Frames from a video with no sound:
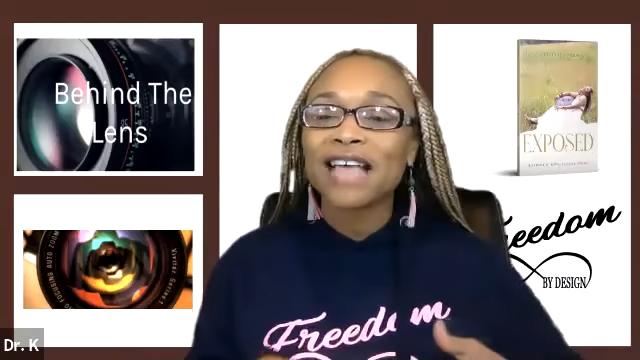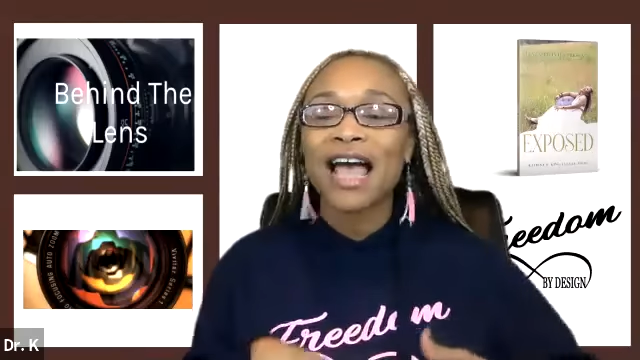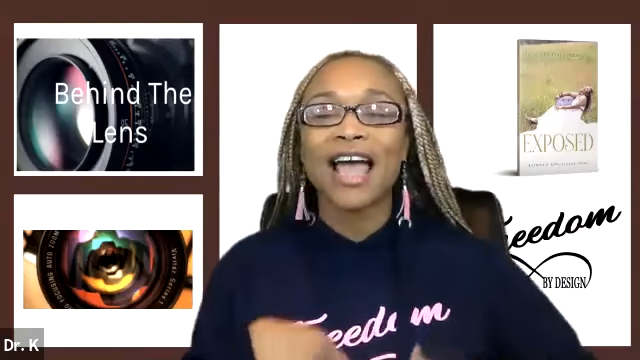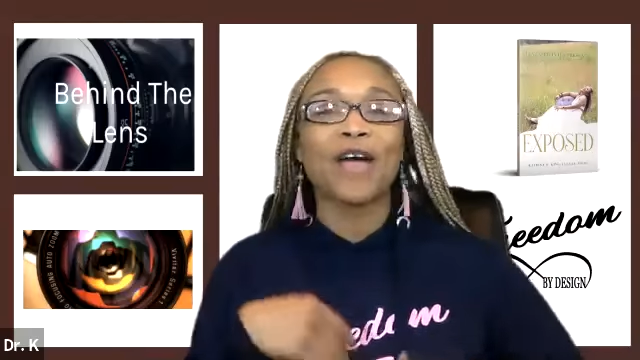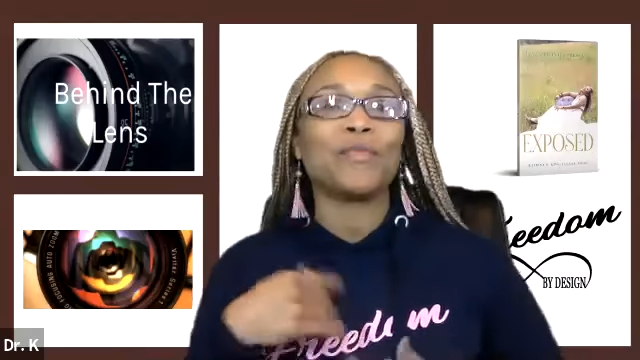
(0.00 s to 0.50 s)

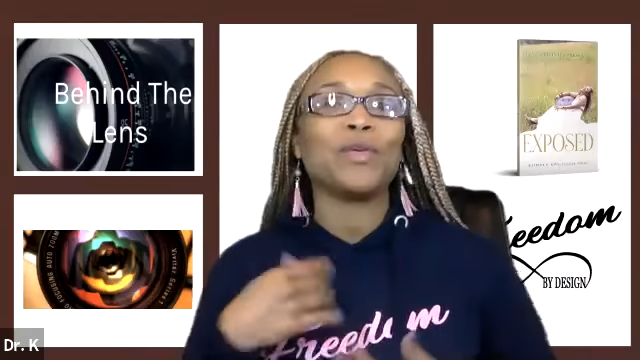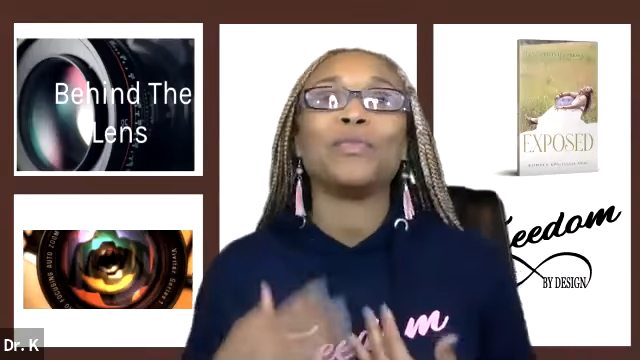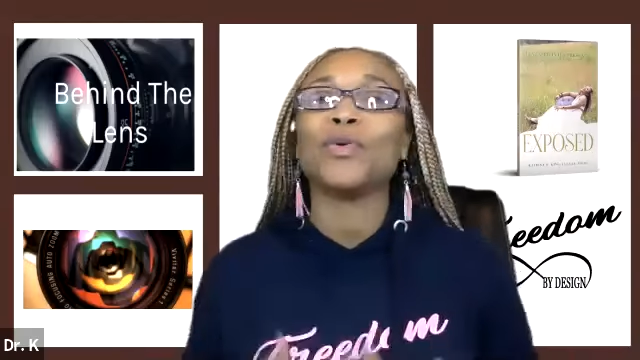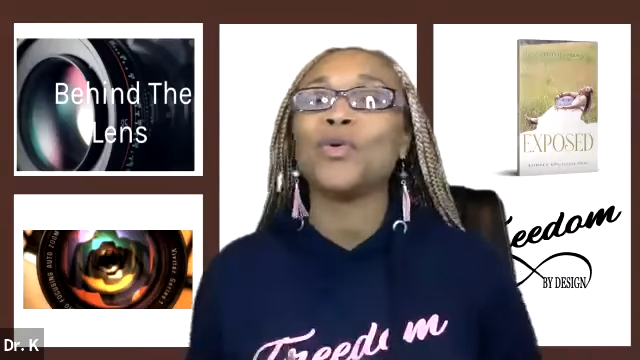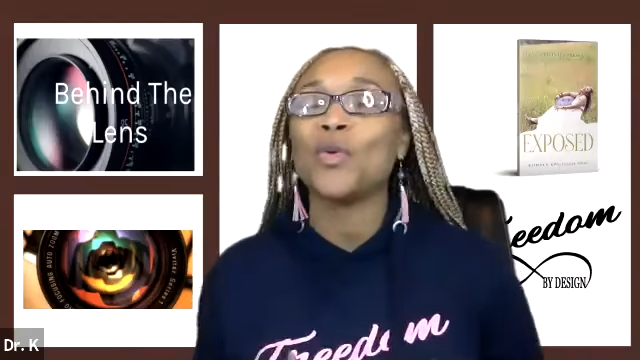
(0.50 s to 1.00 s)
I have
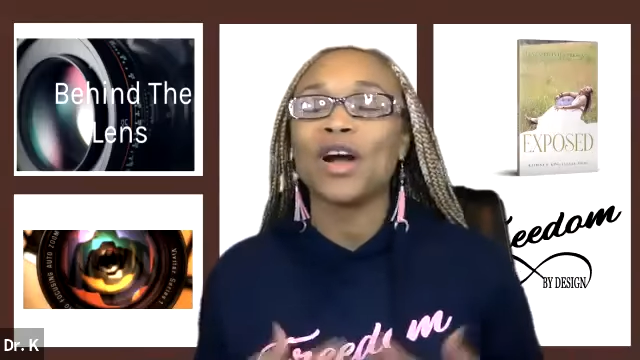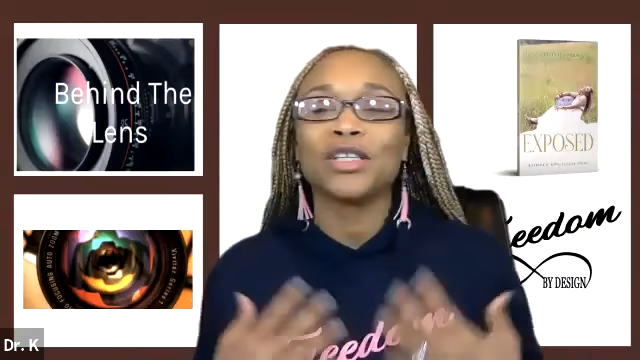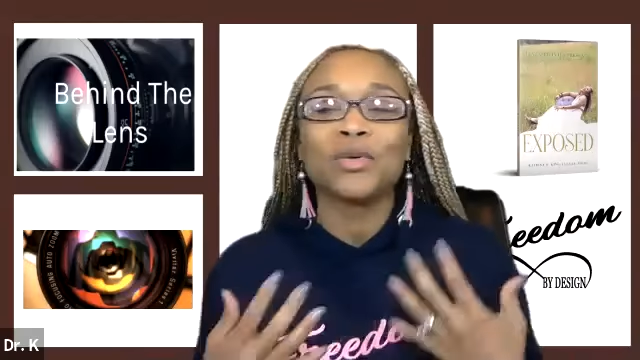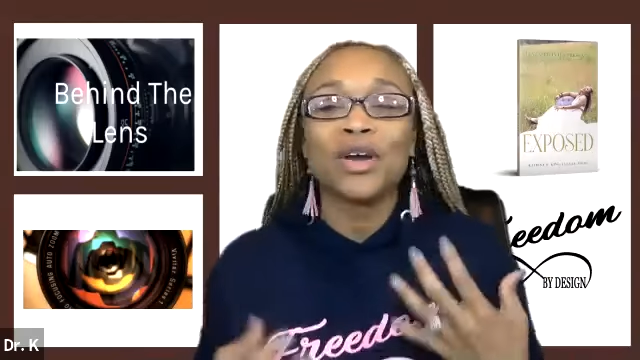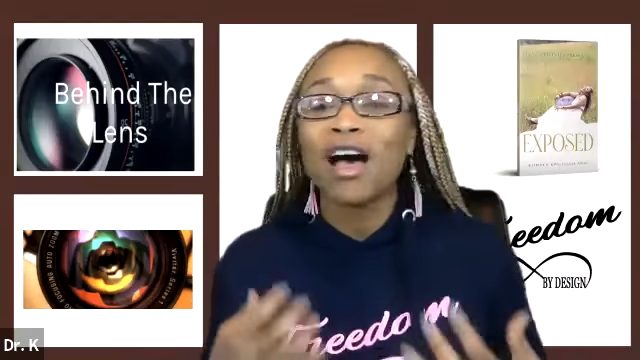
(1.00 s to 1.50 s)
people who
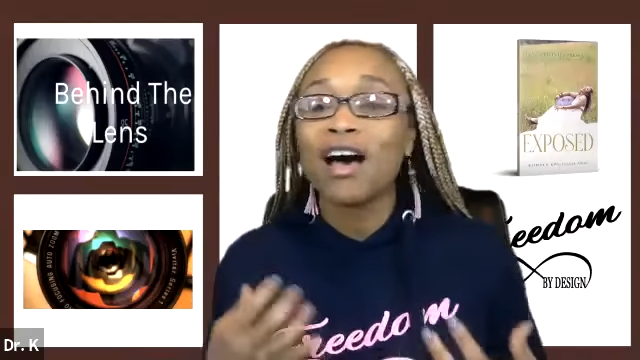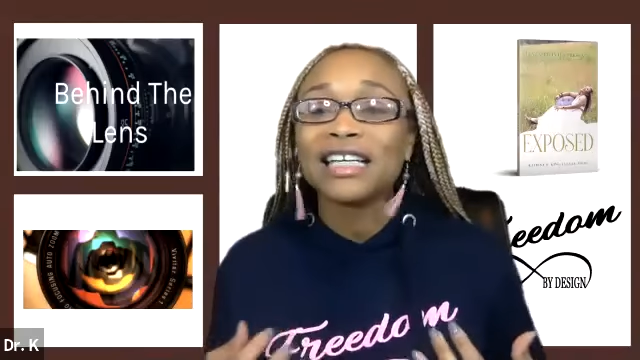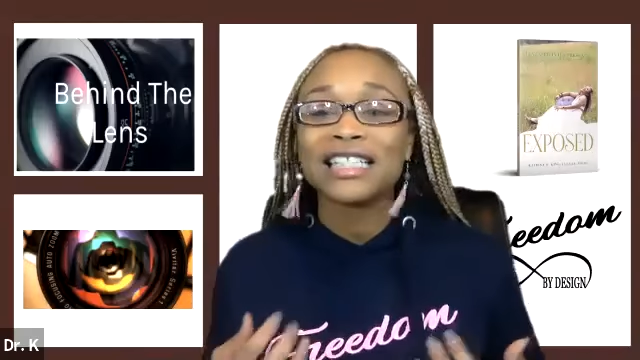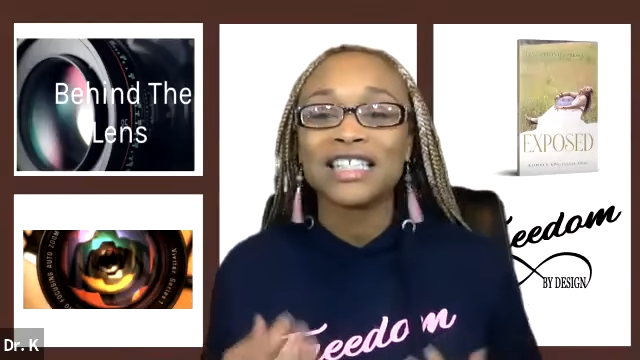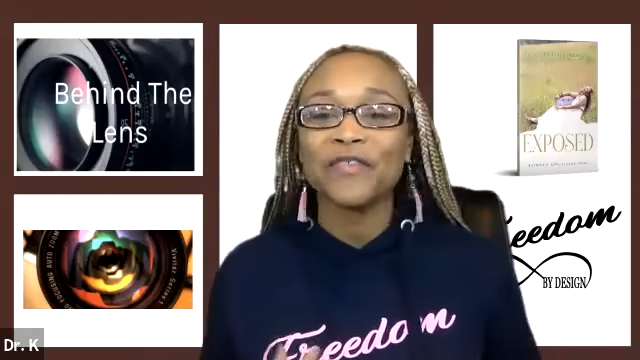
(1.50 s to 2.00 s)
are doing all
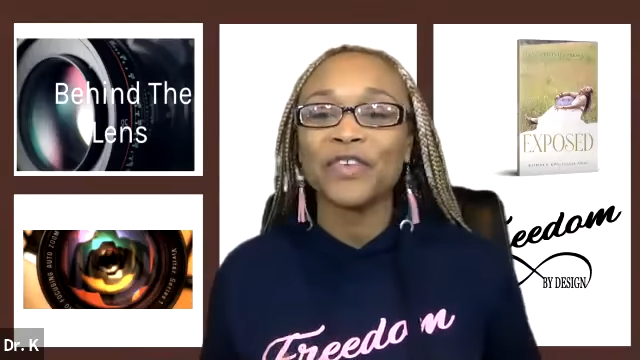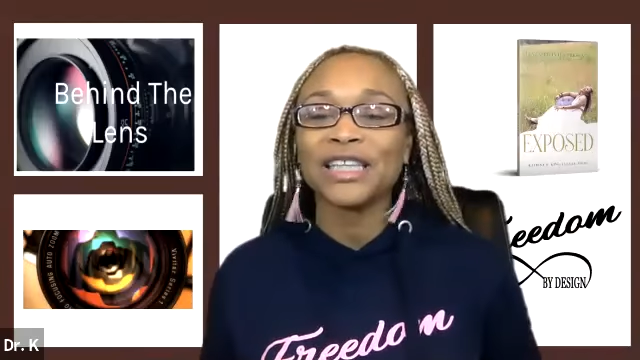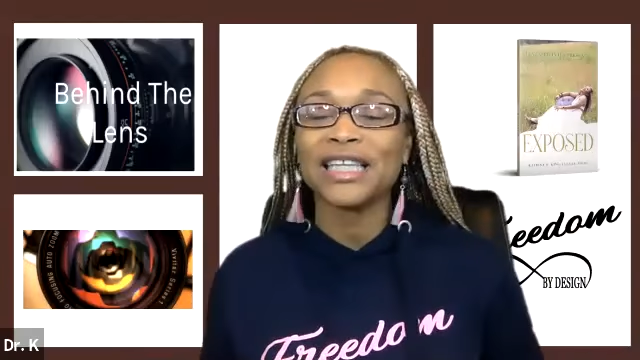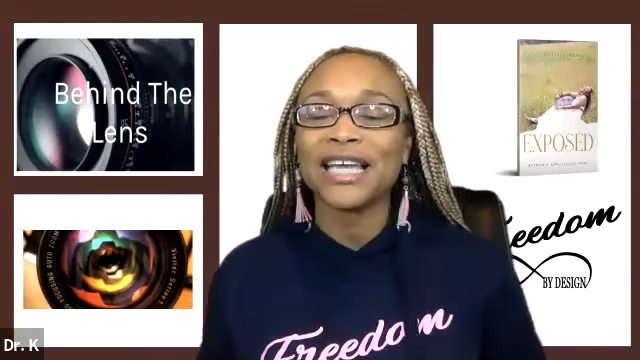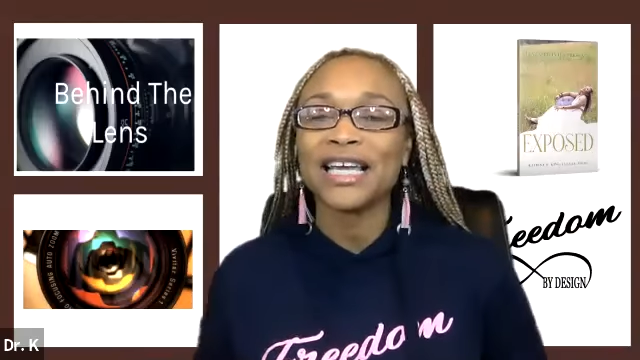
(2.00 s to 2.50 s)
these
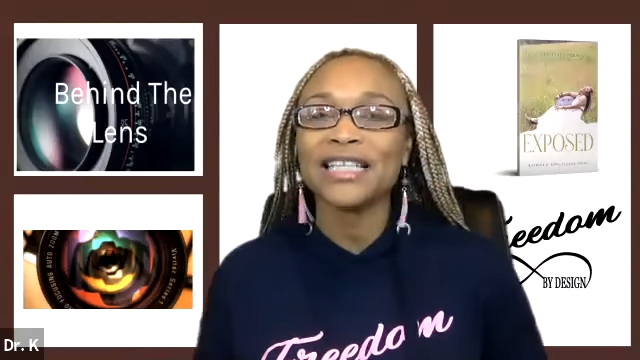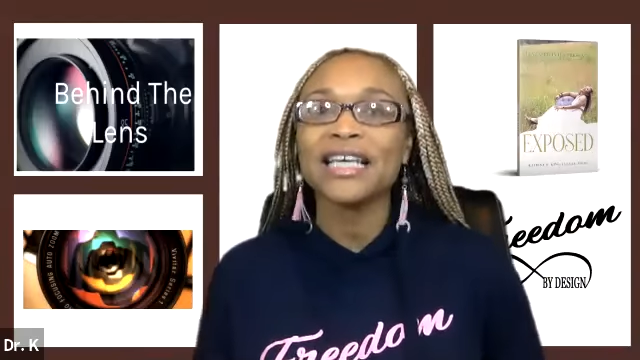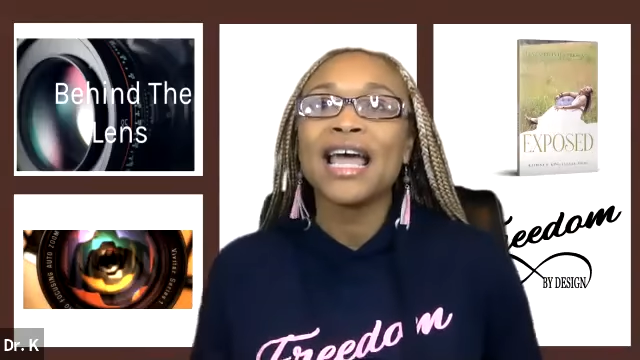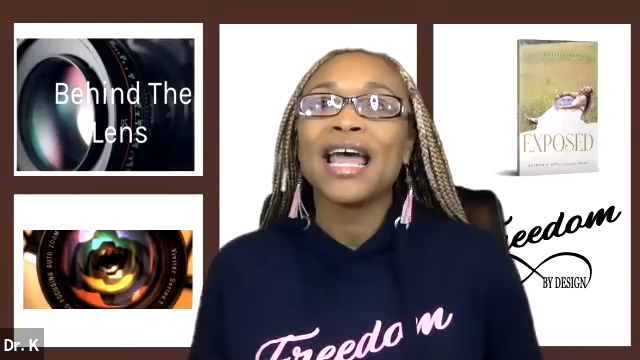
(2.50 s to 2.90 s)
different things.